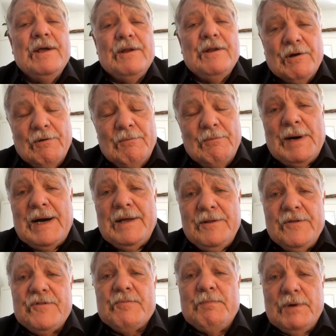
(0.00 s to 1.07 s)
don't buy
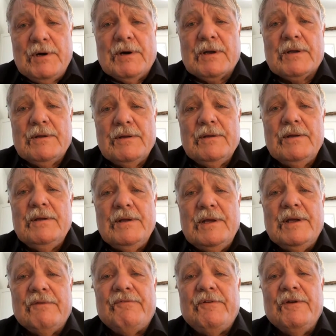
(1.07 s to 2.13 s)
this book
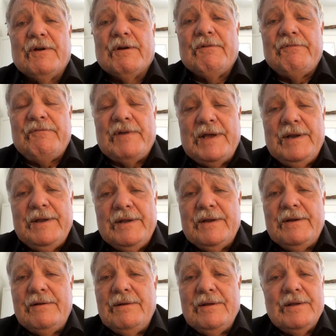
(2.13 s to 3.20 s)
if you're
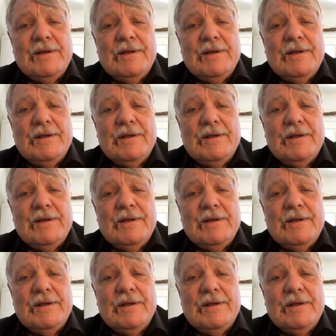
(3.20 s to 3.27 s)
offended